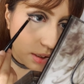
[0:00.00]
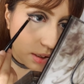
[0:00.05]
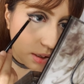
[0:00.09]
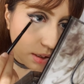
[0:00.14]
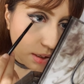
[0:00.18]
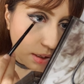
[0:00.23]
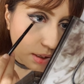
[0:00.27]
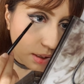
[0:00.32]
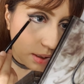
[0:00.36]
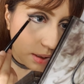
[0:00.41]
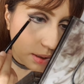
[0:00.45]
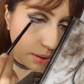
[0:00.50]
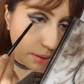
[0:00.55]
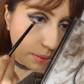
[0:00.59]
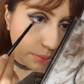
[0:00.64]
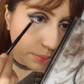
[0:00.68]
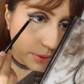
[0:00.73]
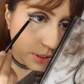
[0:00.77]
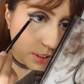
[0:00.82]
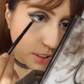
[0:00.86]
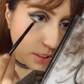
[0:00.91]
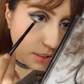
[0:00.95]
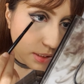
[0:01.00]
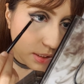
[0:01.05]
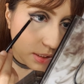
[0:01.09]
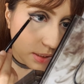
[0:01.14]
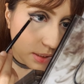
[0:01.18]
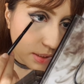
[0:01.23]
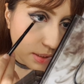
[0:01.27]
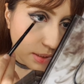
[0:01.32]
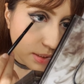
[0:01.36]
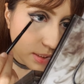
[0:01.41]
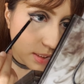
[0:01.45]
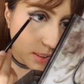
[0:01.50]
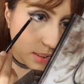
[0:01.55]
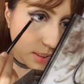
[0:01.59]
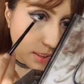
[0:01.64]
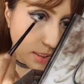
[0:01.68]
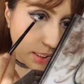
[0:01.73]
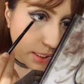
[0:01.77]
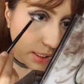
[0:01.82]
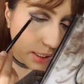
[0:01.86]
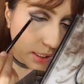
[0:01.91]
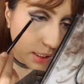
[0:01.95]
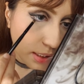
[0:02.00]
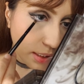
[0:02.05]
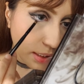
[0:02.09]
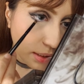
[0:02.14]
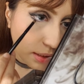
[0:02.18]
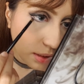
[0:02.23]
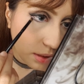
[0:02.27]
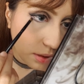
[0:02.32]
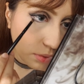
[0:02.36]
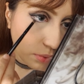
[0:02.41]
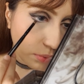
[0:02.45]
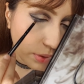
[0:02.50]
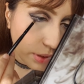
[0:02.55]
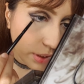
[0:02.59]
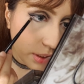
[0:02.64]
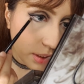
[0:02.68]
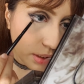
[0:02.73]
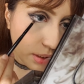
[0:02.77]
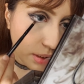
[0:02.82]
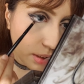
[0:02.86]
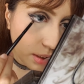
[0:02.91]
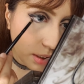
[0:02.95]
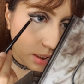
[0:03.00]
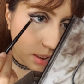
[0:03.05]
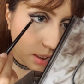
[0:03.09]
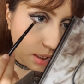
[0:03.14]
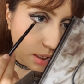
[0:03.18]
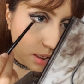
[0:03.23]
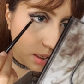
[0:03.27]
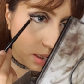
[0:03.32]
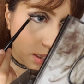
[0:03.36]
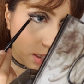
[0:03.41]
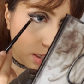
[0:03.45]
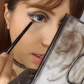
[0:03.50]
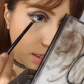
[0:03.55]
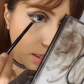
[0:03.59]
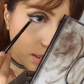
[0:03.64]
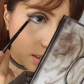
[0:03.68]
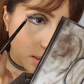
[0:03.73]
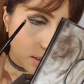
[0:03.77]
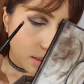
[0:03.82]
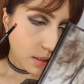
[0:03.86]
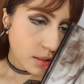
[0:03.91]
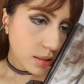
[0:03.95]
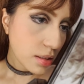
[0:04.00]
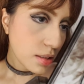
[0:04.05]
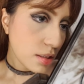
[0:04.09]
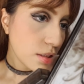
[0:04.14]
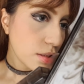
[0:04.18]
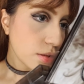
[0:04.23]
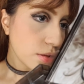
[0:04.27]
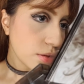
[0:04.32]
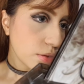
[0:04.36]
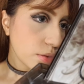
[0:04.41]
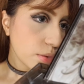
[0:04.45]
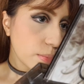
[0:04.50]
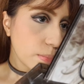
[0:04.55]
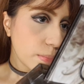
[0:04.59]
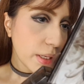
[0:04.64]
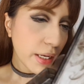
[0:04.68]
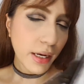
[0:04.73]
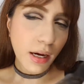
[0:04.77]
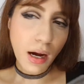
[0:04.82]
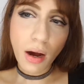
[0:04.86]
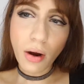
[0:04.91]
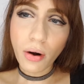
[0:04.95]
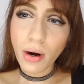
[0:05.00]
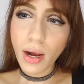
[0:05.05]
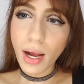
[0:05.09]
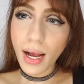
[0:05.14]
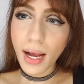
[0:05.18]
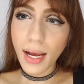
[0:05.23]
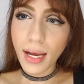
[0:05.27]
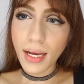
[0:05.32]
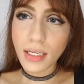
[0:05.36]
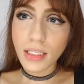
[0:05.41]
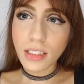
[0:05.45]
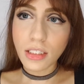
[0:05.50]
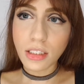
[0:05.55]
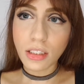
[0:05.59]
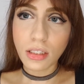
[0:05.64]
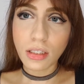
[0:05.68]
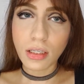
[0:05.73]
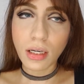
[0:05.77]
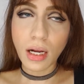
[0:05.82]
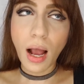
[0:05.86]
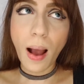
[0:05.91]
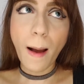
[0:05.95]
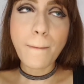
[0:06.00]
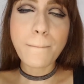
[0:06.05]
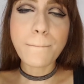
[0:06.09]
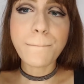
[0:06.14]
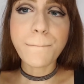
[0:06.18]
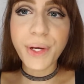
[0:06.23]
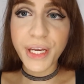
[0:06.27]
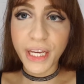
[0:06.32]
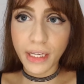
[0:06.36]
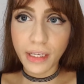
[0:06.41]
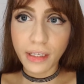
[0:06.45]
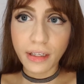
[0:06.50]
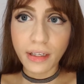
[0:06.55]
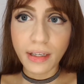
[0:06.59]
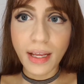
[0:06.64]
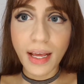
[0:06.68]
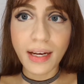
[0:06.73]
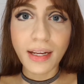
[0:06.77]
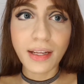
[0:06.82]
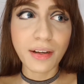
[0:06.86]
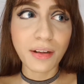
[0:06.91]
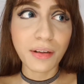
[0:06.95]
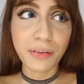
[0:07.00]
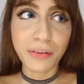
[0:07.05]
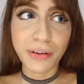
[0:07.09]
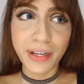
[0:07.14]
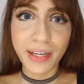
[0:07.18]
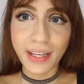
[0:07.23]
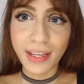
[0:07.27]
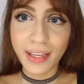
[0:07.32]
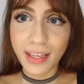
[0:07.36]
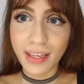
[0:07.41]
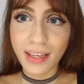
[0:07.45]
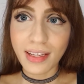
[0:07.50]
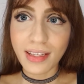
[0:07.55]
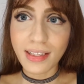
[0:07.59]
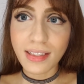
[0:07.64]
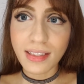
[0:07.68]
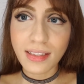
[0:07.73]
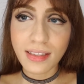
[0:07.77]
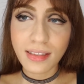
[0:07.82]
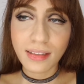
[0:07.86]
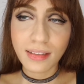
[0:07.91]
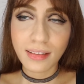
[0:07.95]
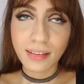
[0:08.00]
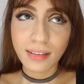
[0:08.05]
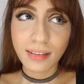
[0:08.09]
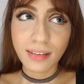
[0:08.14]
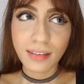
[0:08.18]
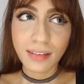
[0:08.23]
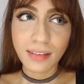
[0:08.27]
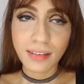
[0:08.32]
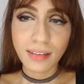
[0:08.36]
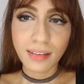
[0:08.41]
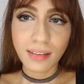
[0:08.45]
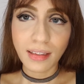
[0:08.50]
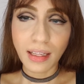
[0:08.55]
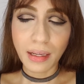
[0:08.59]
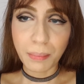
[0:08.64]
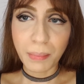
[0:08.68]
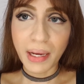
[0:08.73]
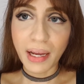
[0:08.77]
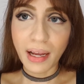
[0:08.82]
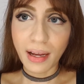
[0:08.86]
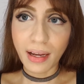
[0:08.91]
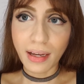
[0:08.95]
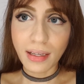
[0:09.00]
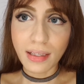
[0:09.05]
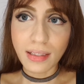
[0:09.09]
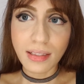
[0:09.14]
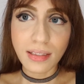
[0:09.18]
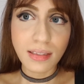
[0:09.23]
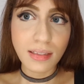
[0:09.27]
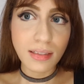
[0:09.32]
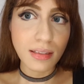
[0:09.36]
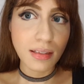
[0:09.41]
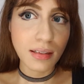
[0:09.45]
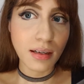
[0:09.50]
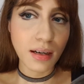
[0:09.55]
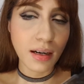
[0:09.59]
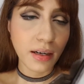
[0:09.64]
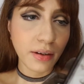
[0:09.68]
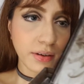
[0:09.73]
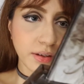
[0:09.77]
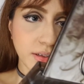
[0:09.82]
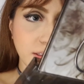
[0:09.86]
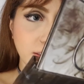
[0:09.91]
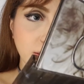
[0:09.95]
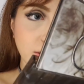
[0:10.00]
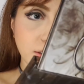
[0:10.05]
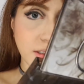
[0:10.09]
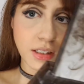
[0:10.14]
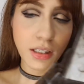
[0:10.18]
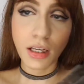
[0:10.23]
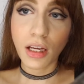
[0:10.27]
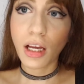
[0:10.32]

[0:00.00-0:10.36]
We're just gonna take it lower to make our eyes look bigger than it already is. Like my eyes are gonna look